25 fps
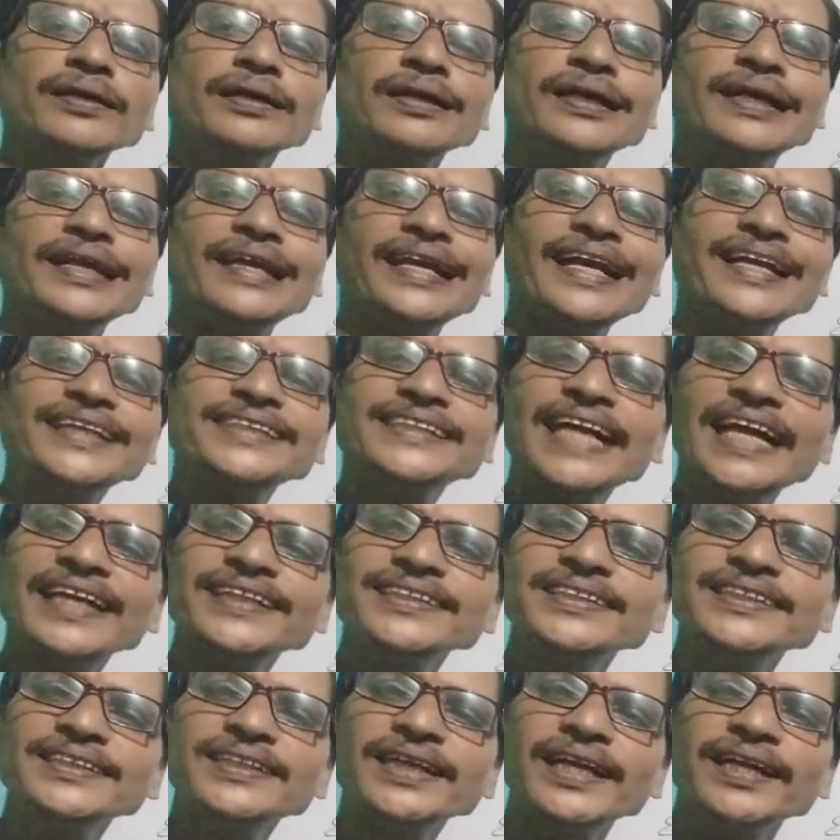let's
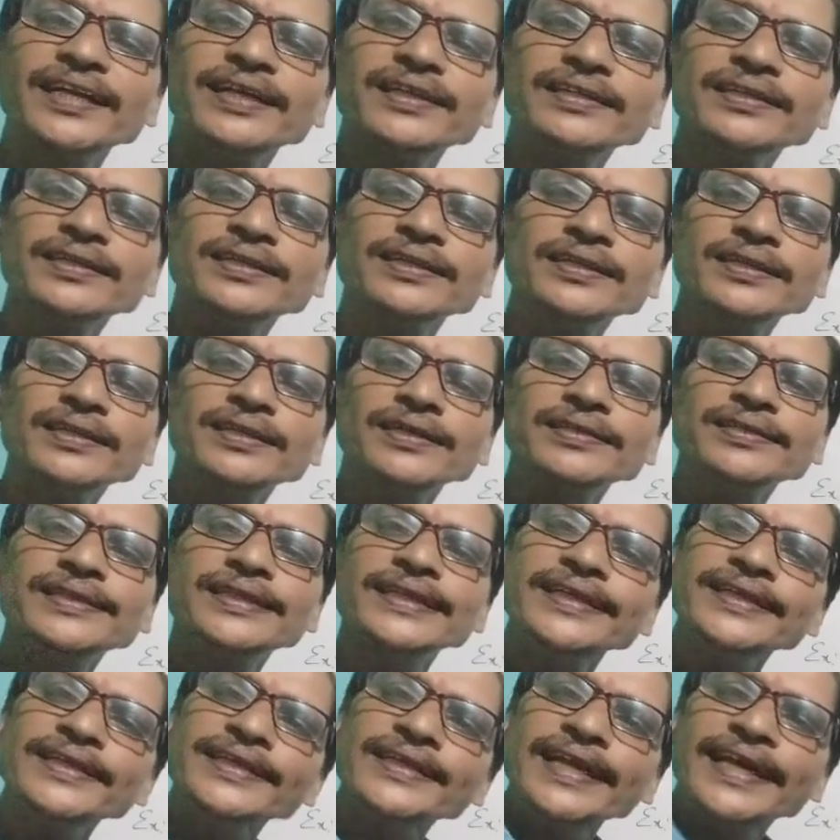understand
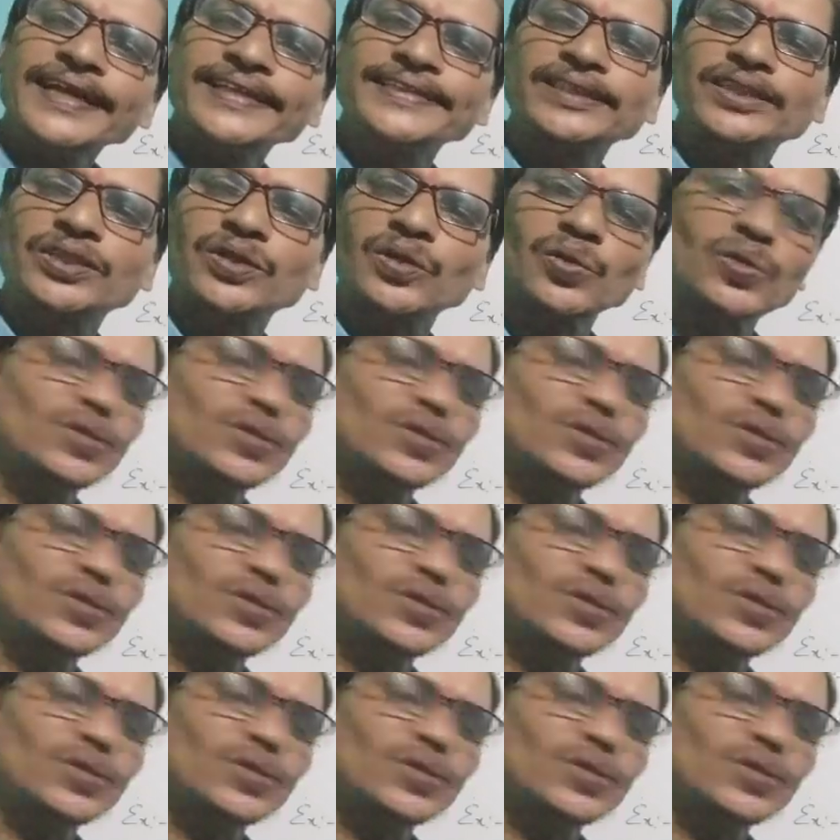the next rule.